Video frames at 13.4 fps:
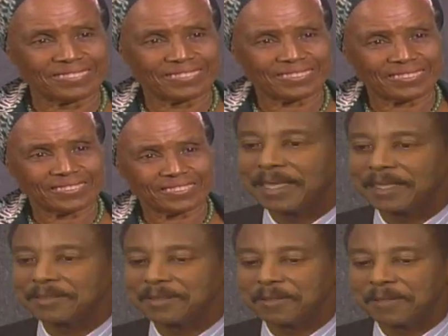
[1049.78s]
Anything
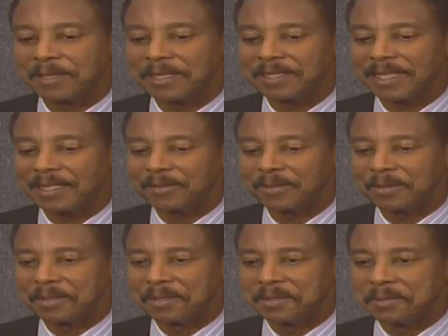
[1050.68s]
else you think that
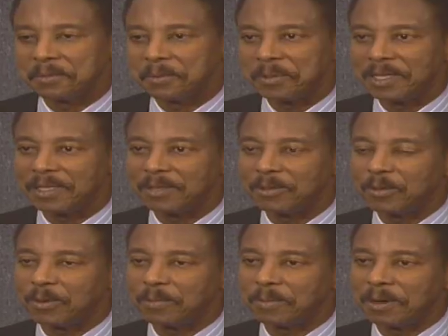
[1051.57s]
we need to
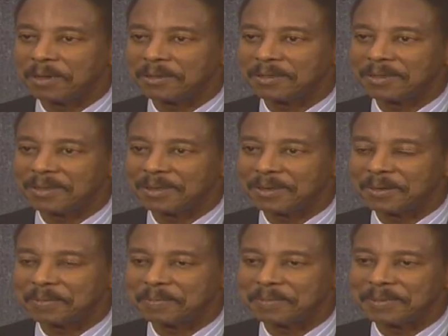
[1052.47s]
know about
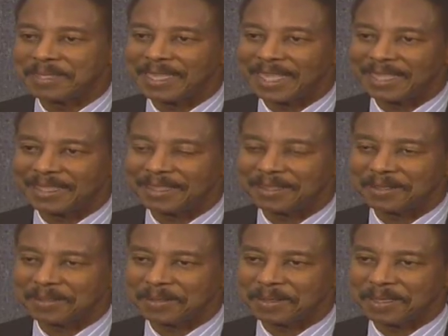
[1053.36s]
that
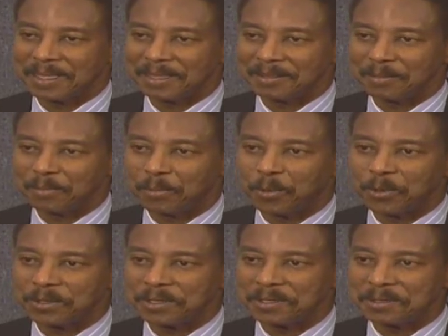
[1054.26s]
is
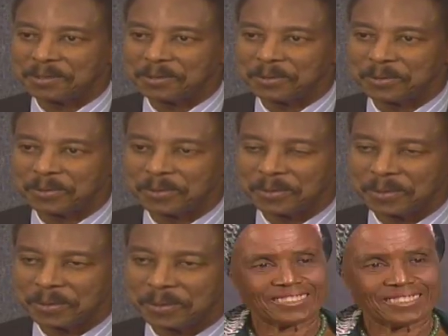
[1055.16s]
important to
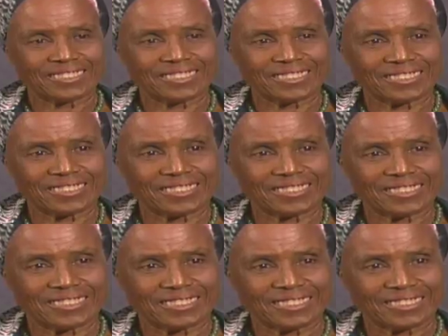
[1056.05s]
know what's going
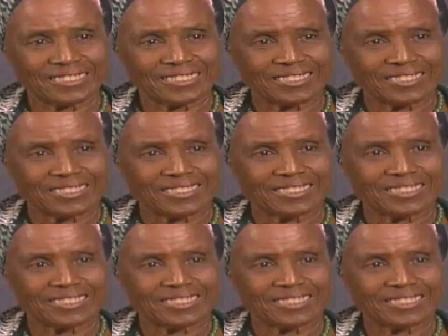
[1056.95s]
on this island?